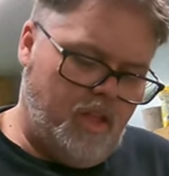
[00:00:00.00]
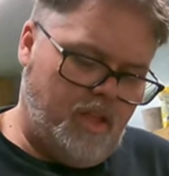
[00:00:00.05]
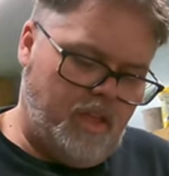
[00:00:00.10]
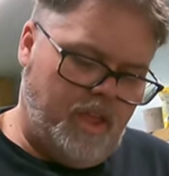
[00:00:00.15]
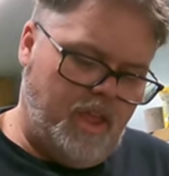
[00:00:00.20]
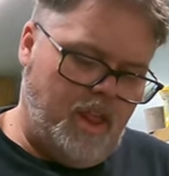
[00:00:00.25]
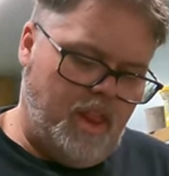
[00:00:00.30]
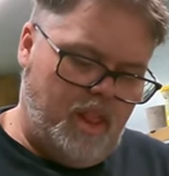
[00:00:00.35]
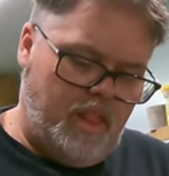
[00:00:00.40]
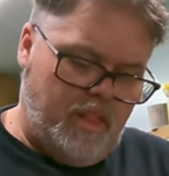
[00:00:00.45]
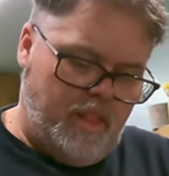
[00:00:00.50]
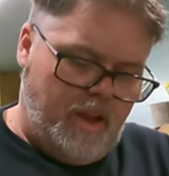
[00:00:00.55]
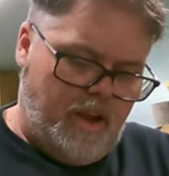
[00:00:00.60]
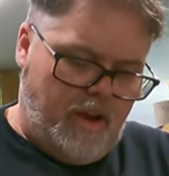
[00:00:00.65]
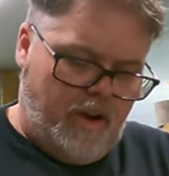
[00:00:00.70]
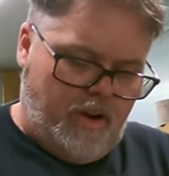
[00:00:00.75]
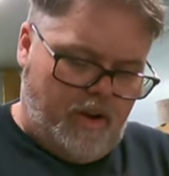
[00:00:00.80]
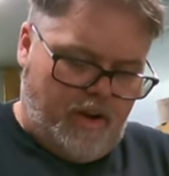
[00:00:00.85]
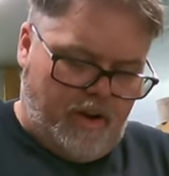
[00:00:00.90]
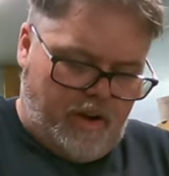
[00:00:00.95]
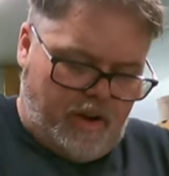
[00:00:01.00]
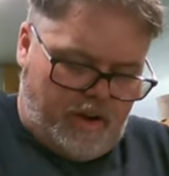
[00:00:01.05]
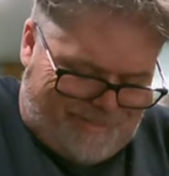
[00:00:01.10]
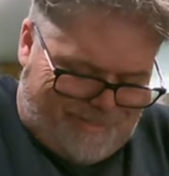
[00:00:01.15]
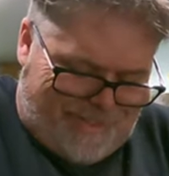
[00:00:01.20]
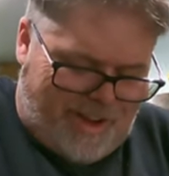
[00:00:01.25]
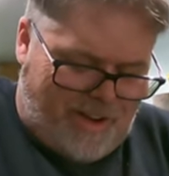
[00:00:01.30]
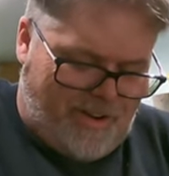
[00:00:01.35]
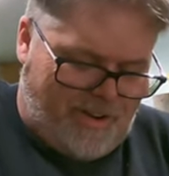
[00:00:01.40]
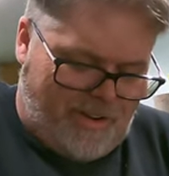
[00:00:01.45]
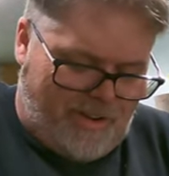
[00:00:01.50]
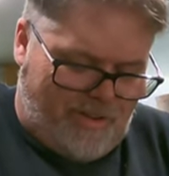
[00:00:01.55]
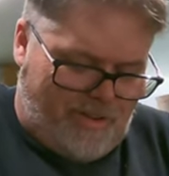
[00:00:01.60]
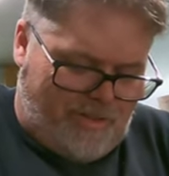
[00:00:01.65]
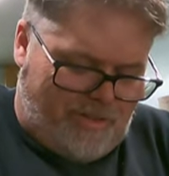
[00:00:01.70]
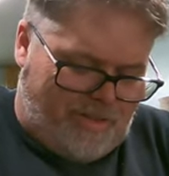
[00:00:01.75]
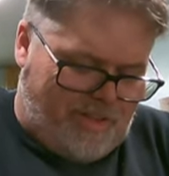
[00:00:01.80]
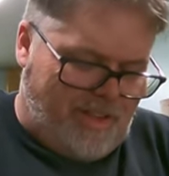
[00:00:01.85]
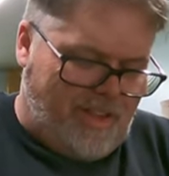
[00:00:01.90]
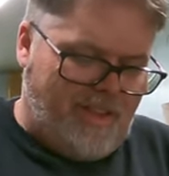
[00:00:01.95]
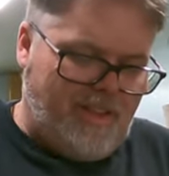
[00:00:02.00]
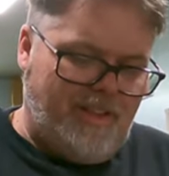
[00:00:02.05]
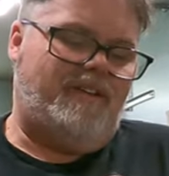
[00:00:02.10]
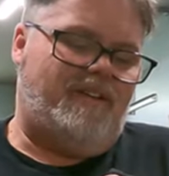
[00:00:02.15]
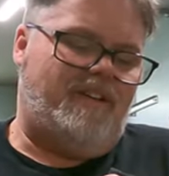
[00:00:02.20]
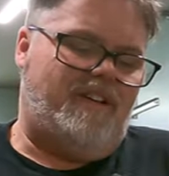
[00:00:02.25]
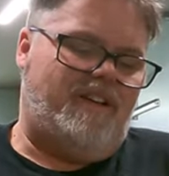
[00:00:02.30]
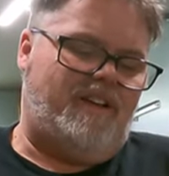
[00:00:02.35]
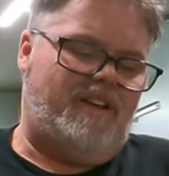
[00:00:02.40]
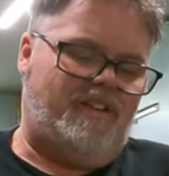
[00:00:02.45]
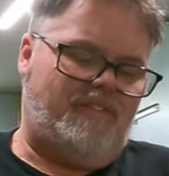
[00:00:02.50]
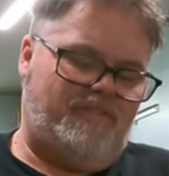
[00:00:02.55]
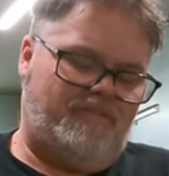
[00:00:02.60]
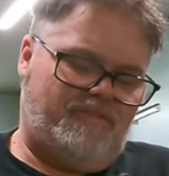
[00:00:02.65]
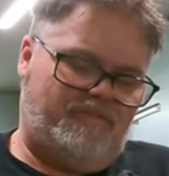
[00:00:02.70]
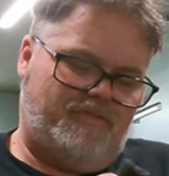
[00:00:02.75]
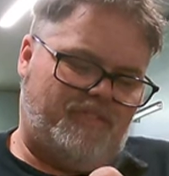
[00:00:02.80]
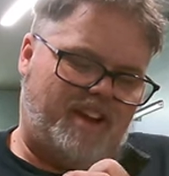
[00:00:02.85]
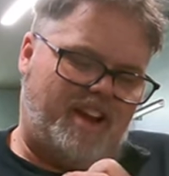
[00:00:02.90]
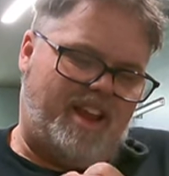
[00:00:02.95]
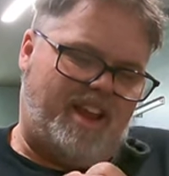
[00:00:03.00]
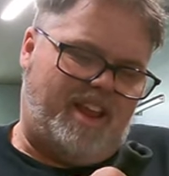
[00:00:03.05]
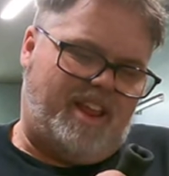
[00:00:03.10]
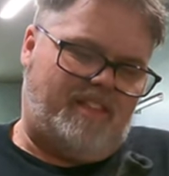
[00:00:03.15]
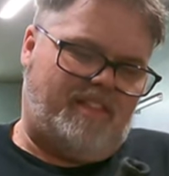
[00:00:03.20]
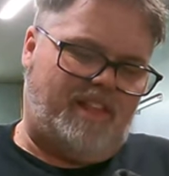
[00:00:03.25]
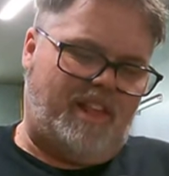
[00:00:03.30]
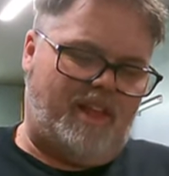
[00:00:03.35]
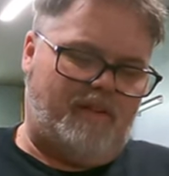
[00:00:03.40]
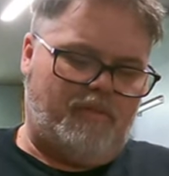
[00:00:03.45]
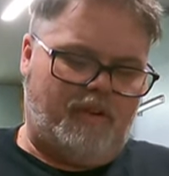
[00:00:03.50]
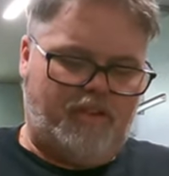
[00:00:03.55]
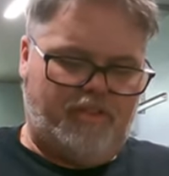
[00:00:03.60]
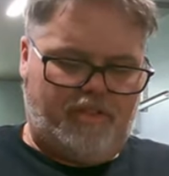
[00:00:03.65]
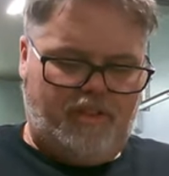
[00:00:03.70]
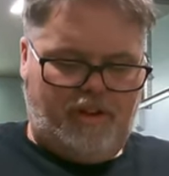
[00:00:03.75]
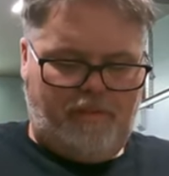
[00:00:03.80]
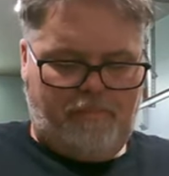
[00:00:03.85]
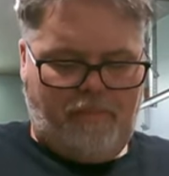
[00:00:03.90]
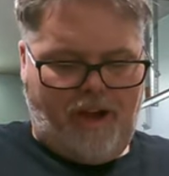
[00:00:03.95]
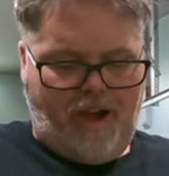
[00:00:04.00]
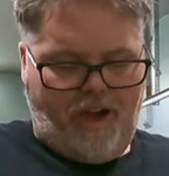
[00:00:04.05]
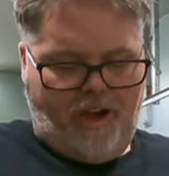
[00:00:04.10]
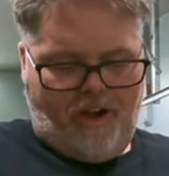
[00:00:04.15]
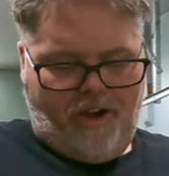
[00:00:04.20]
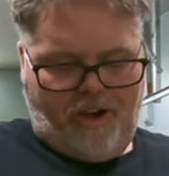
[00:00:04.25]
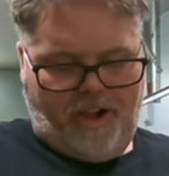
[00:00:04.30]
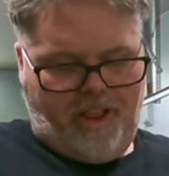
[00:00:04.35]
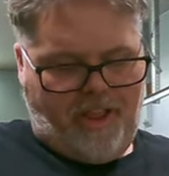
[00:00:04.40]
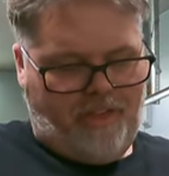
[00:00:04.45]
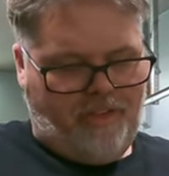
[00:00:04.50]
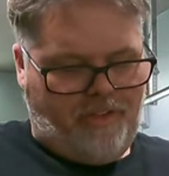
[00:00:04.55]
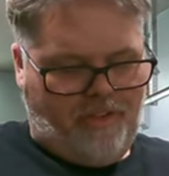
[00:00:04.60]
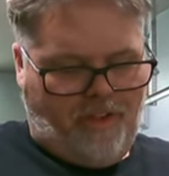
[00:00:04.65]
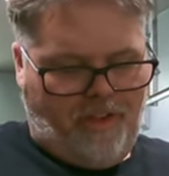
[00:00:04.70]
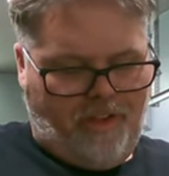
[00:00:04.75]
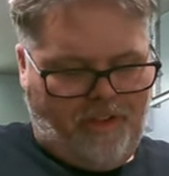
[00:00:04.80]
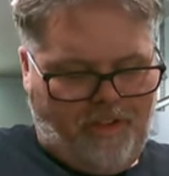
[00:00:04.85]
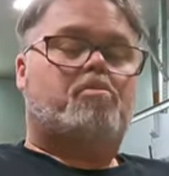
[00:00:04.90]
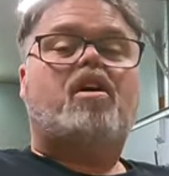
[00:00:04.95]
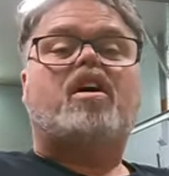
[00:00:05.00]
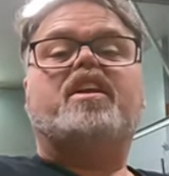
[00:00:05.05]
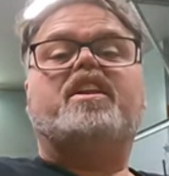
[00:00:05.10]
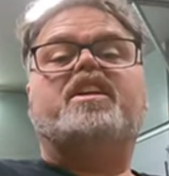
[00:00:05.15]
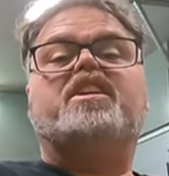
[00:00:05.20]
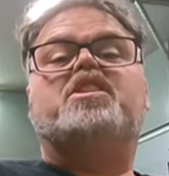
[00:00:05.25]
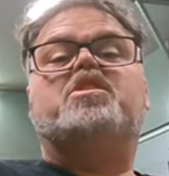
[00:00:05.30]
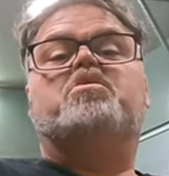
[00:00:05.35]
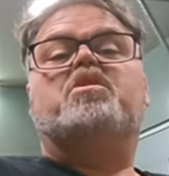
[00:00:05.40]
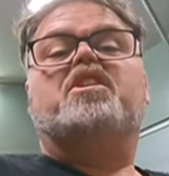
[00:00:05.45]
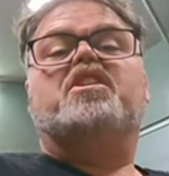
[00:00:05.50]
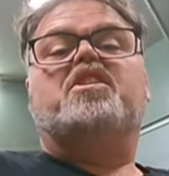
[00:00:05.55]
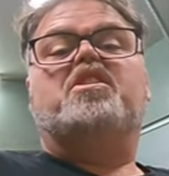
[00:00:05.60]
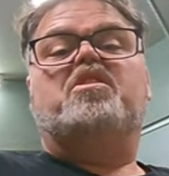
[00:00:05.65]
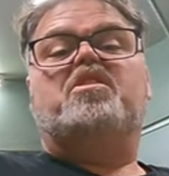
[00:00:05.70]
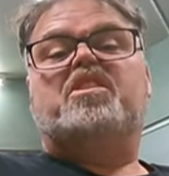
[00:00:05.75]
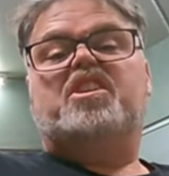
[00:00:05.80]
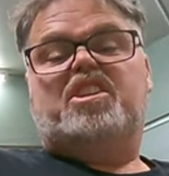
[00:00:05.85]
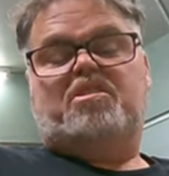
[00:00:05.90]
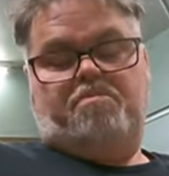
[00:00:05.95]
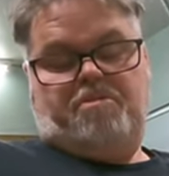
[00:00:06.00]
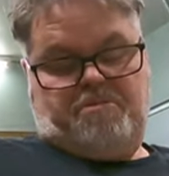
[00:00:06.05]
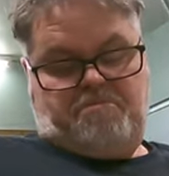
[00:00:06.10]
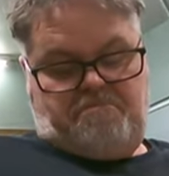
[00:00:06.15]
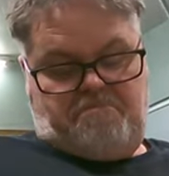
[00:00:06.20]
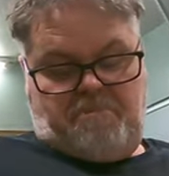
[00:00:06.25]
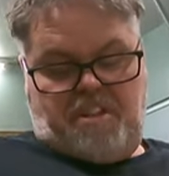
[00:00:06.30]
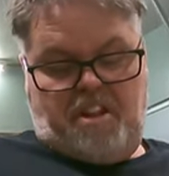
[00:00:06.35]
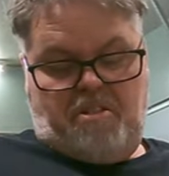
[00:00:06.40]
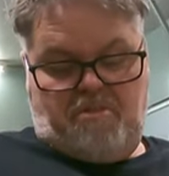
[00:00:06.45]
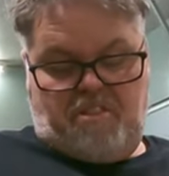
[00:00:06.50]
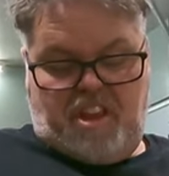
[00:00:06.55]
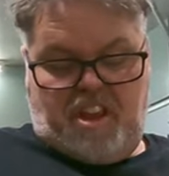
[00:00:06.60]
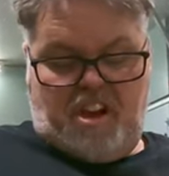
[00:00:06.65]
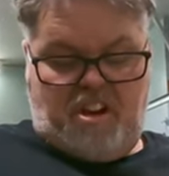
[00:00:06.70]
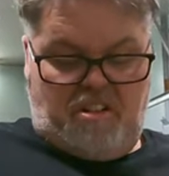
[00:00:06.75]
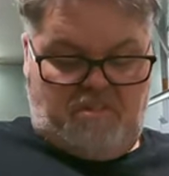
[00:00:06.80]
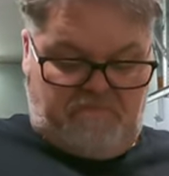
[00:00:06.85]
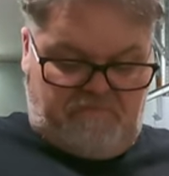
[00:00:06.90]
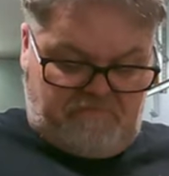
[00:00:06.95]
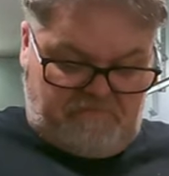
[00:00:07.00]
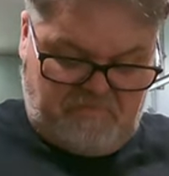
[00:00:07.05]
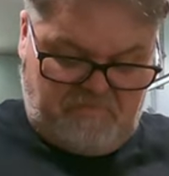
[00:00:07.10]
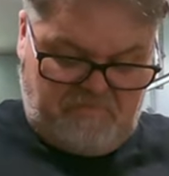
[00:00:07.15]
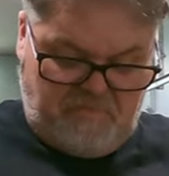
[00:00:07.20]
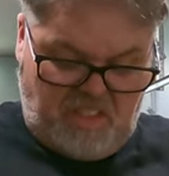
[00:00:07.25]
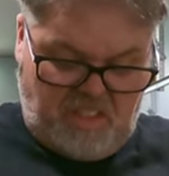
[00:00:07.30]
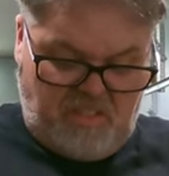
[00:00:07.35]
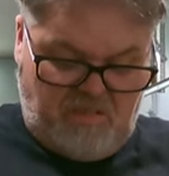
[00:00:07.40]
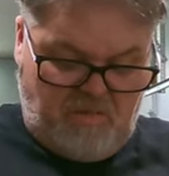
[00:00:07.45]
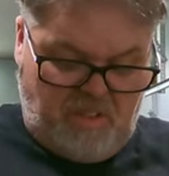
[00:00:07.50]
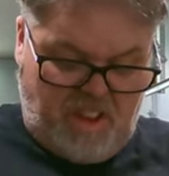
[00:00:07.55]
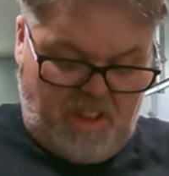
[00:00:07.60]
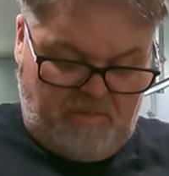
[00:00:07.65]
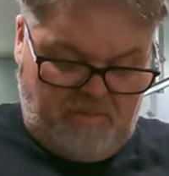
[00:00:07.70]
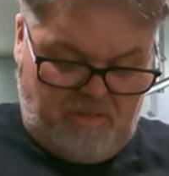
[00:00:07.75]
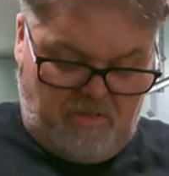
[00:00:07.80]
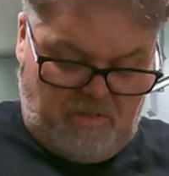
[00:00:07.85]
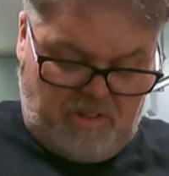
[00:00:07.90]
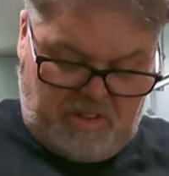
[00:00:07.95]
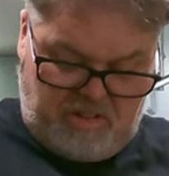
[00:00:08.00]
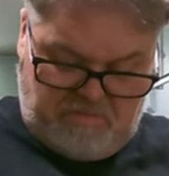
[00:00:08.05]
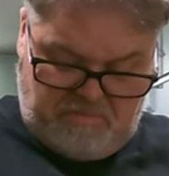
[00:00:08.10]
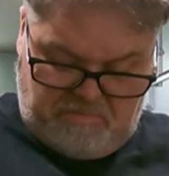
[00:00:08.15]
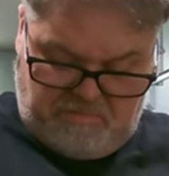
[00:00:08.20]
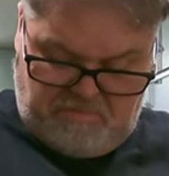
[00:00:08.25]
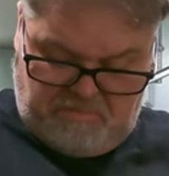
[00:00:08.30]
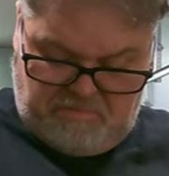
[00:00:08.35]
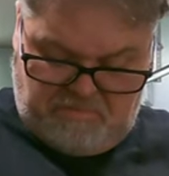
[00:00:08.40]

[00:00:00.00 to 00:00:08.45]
Get in there. There it goes. Oh, ah, frig. It's like wrestling a bar, it is. Probably an easy way of doing this, but I don't care. This is the way I'm doing it.